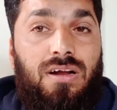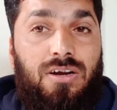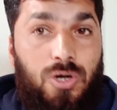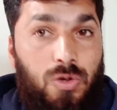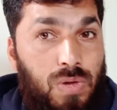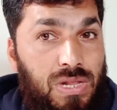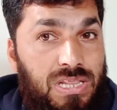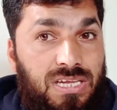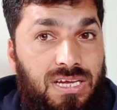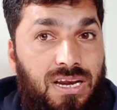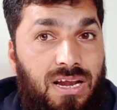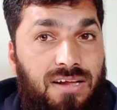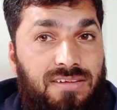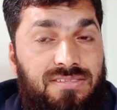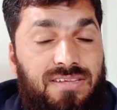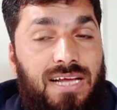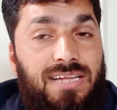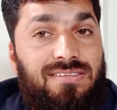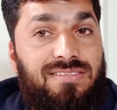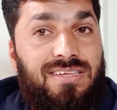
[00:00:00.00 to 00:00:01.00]
12th class
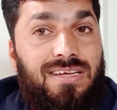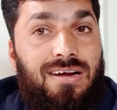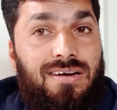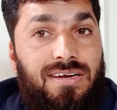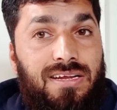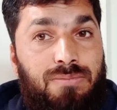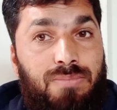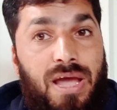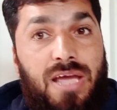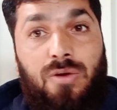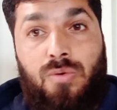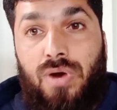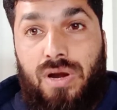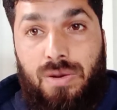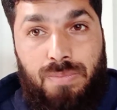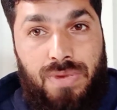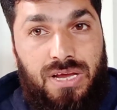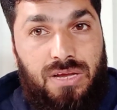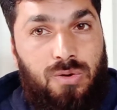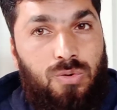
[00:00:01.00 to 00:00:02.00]
NCRT, micro
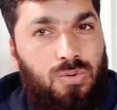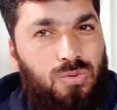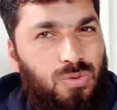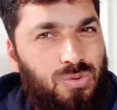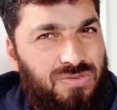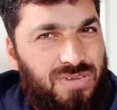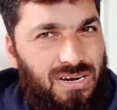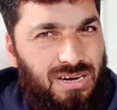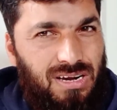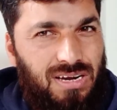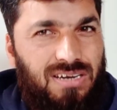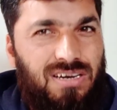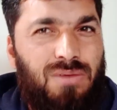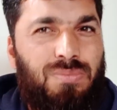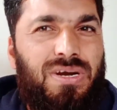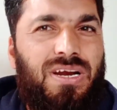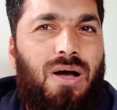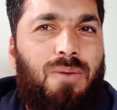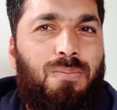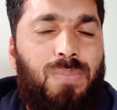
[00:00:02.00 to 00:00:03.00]
and macro. Those are little
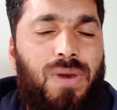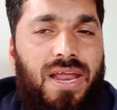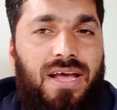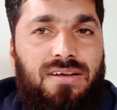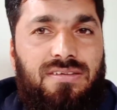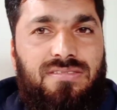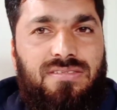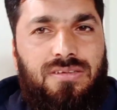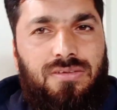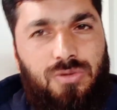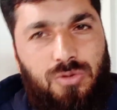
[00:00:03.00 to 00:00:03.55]
bit complex.